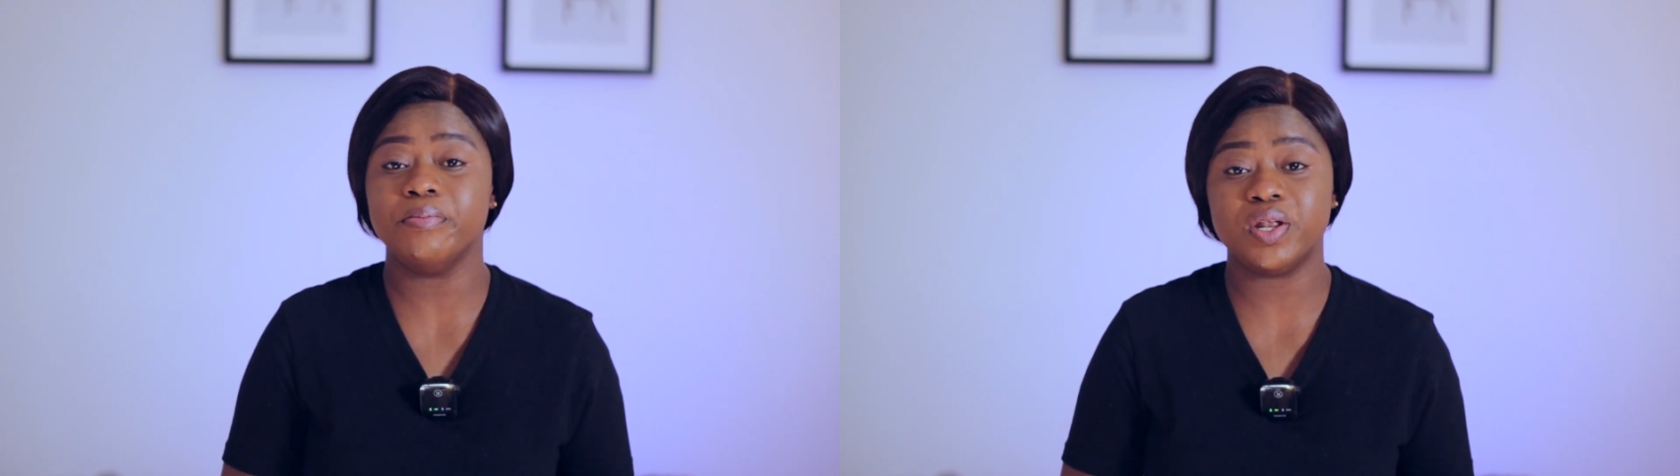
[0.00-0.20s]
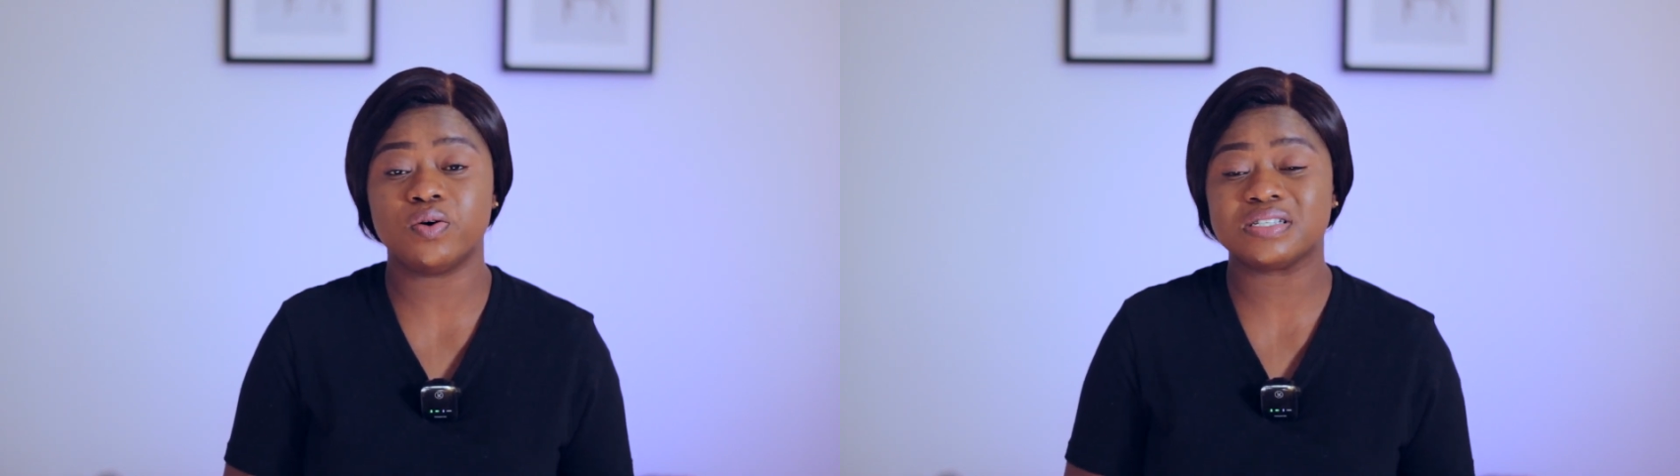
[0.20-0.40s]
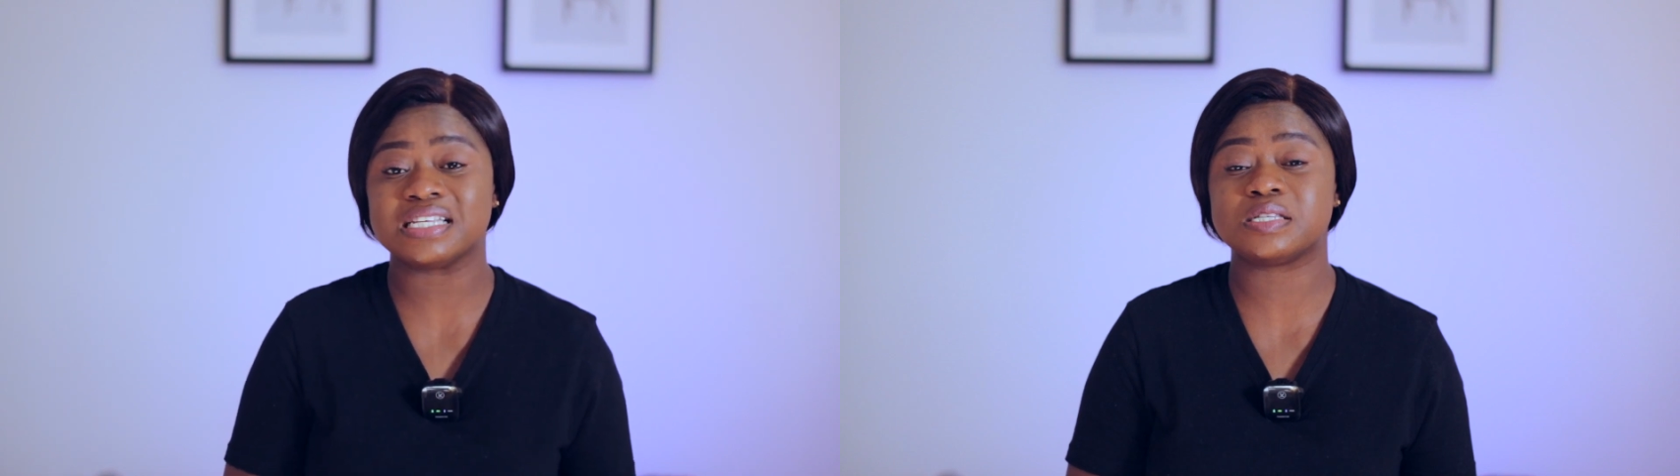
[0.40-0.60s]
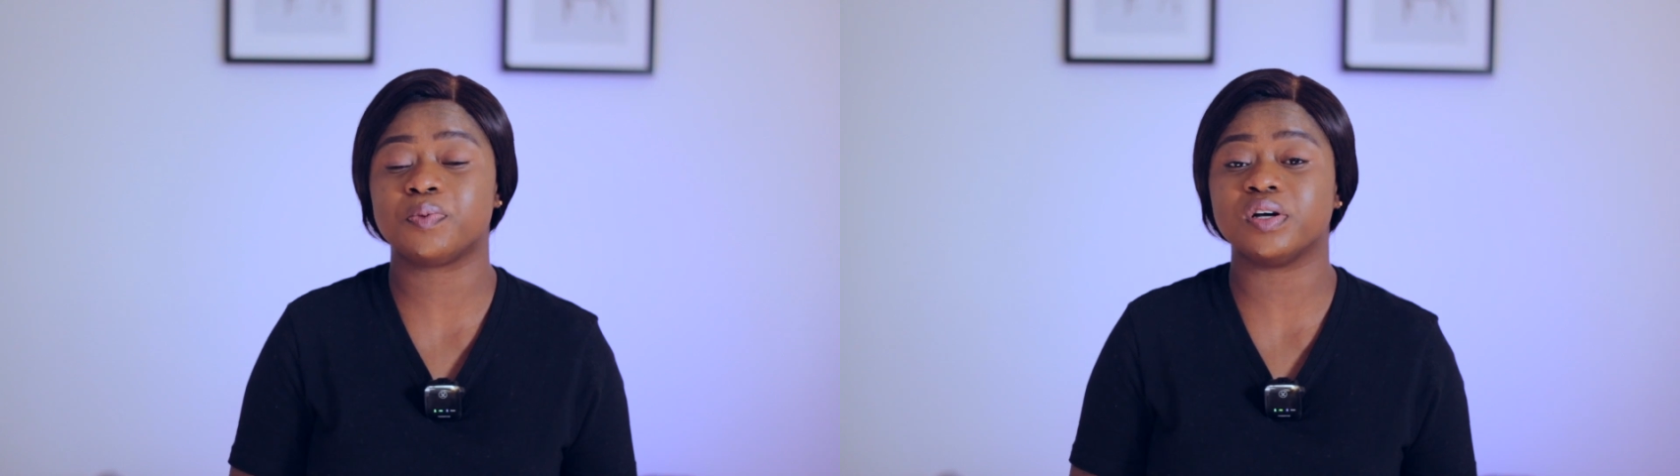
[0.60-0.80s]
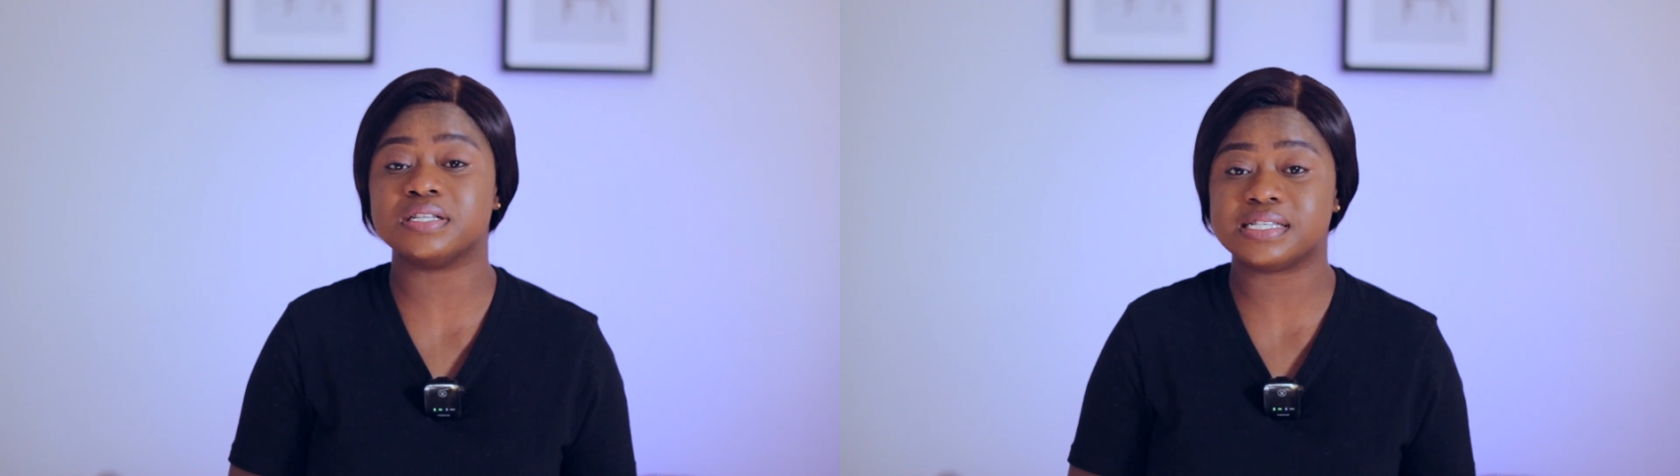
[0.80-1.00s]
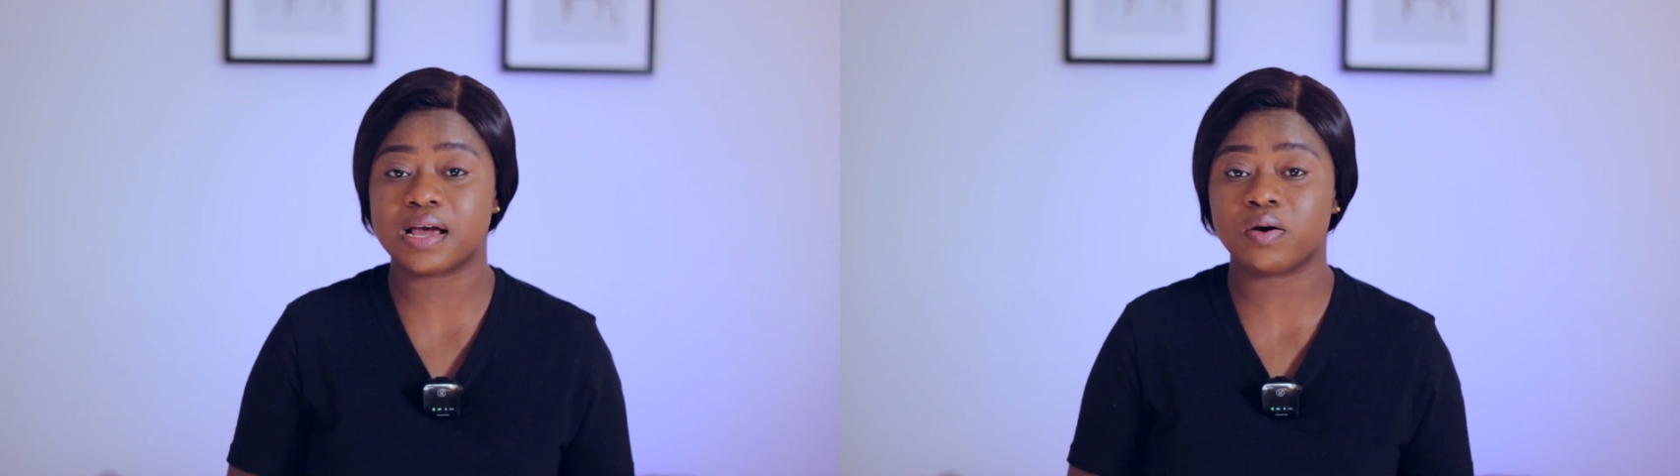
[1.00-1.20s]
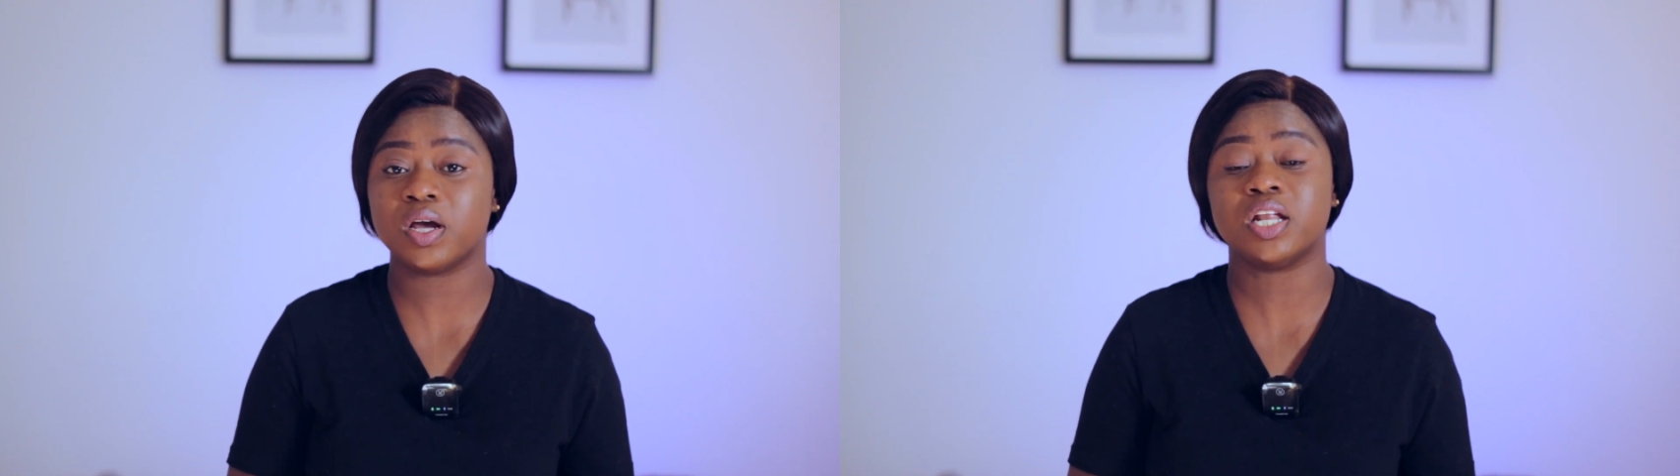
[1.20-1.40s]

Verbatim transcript: below six point zero